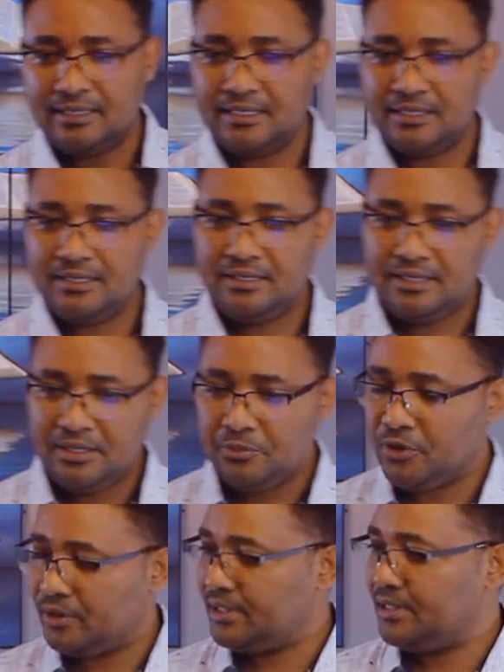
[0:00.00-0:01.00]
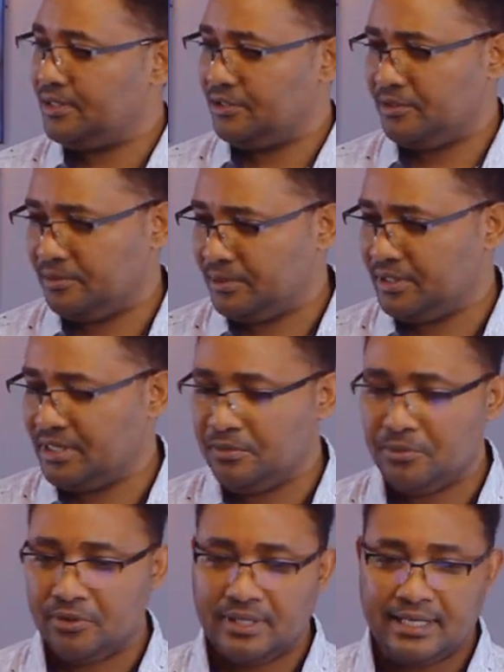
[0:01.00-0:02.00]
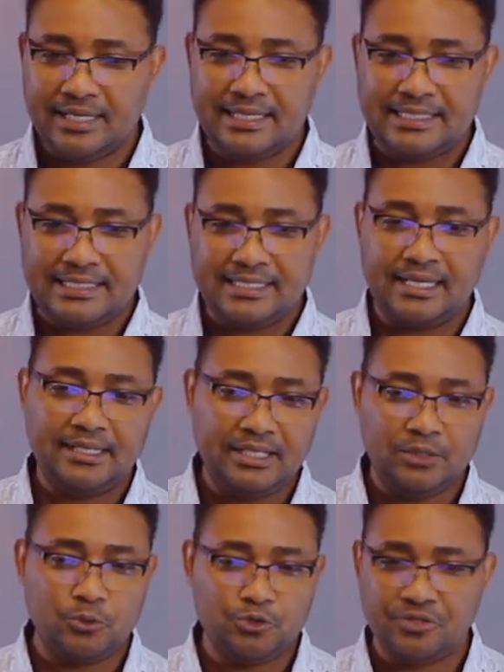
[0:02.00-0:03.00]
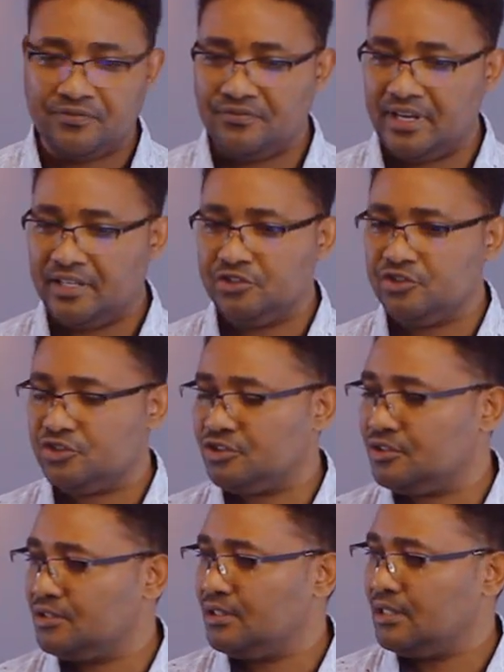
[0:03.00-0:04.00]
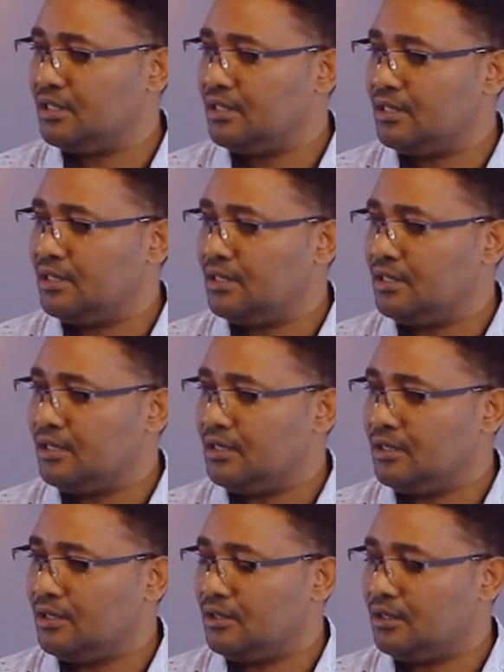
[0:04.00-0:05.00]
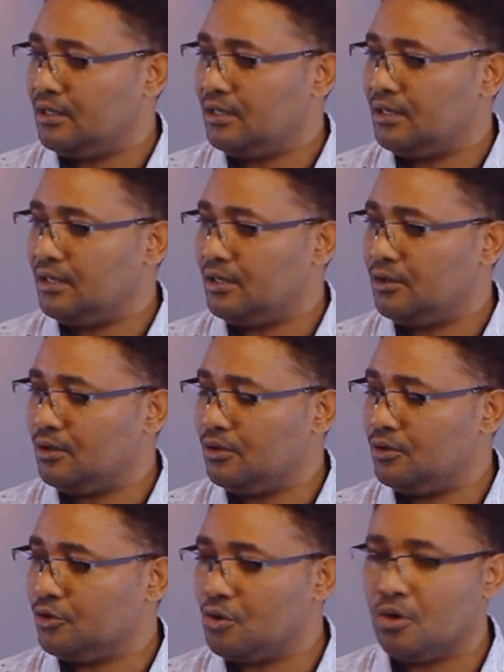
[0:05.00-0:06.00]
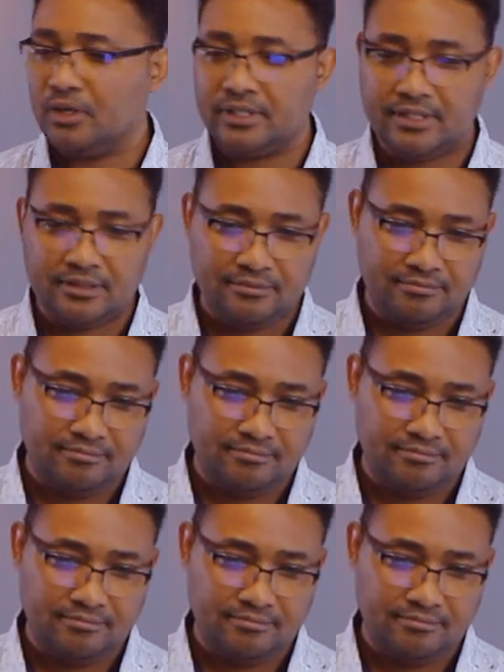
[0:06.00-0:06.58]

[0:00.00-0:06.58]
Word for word: that Nimrod, he said he would revenge on God.